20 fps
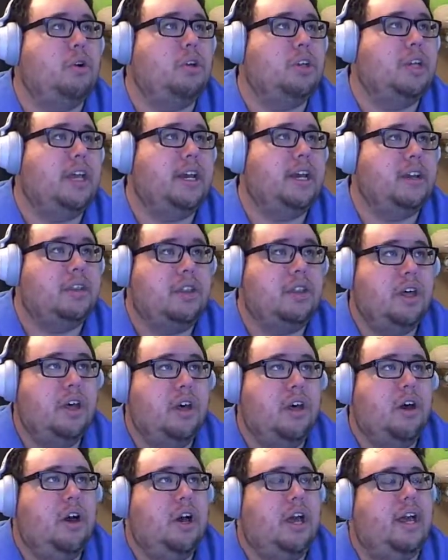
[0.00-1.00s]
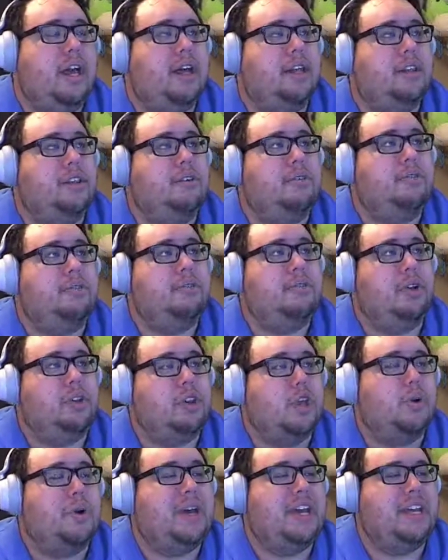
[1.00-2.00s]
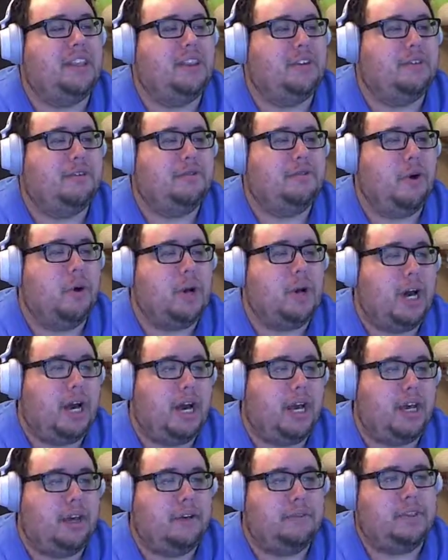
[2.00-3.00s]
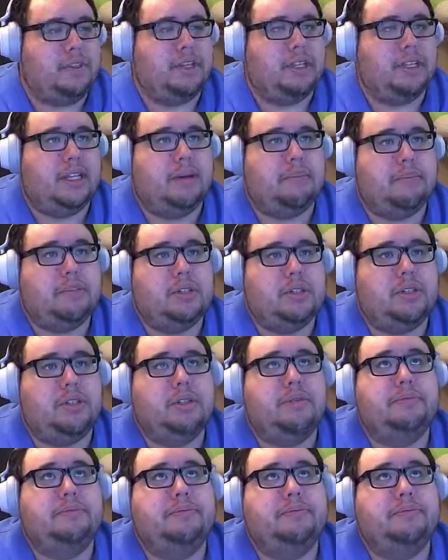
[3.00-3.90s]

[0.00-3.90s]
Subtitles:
length, and to locate the foci of the ellipse.